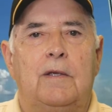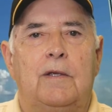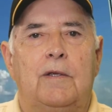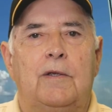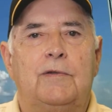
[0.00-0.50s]

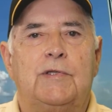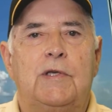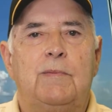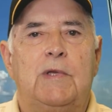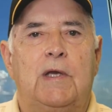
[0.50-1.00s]
You
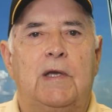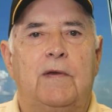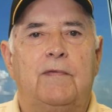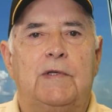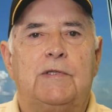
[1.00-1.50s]
seem to
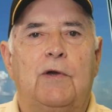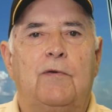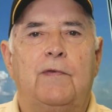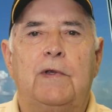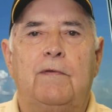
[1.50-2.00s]
have this
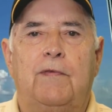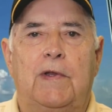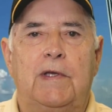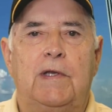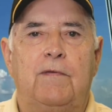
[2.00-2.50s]

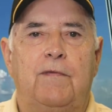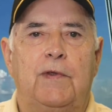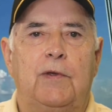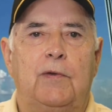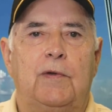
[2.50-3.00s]
overinflated
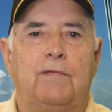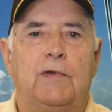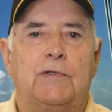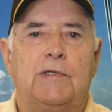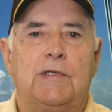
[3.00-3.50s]
view of
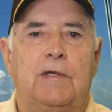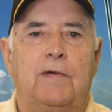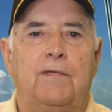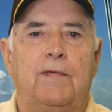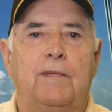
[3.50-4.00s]

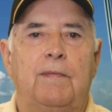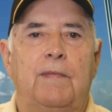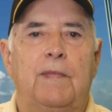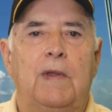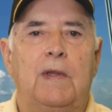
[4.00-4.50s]
yourself,
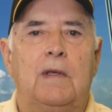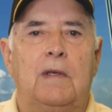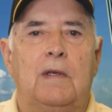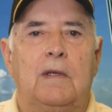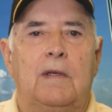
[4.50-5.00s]

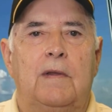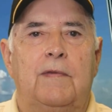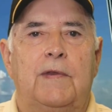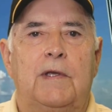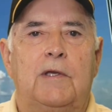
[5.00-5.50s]

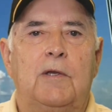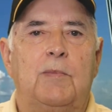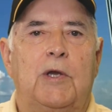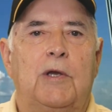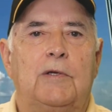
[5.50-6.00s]
thinking
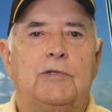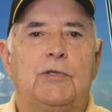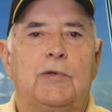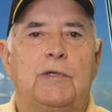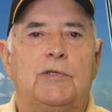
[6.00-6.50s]
because
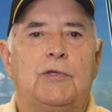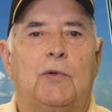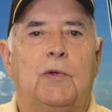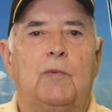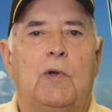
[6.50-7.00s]
you
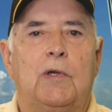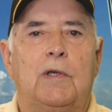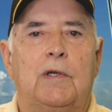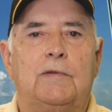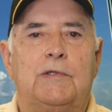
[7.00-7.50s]
enjoy
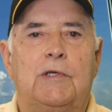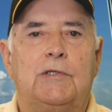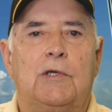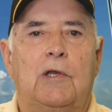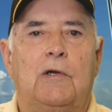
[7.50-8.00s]
working on such
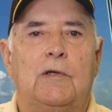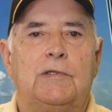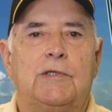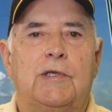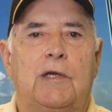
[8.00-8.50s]
a
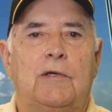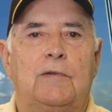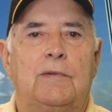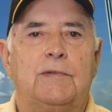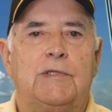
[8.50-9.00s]

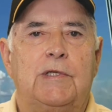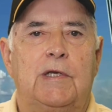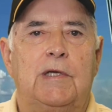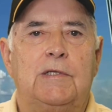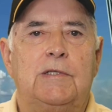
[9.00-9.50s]
large-scale
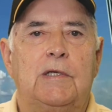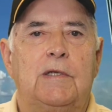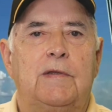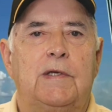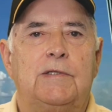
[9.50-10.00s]
stage
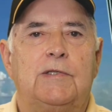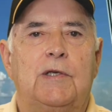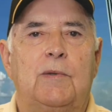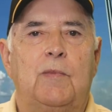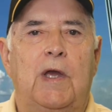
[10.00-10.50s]
that
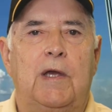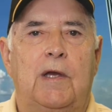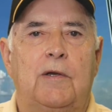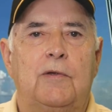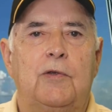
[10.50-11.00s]

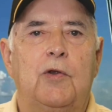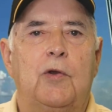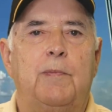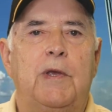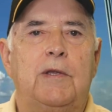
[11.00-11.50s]
somehow your
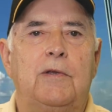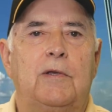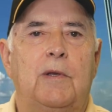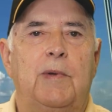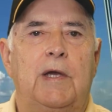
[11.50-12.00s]

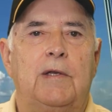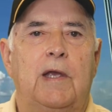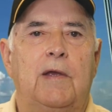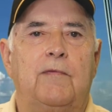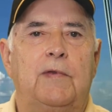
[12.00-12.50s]
opinion about
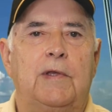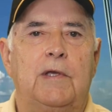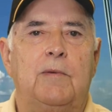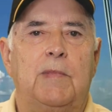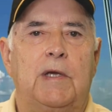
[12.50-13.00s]

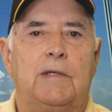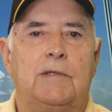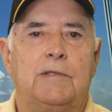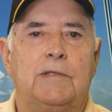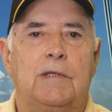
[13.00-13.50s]
everything matters.